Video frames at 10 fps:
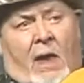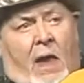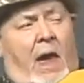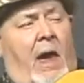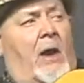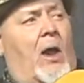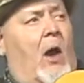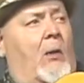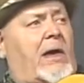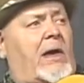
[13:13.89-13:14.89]
And
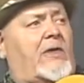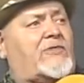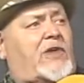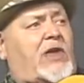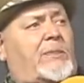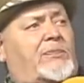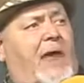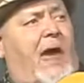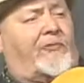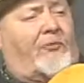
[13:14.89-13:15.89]
always keep
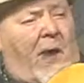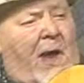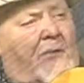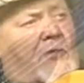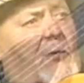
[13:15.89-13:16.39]
that friend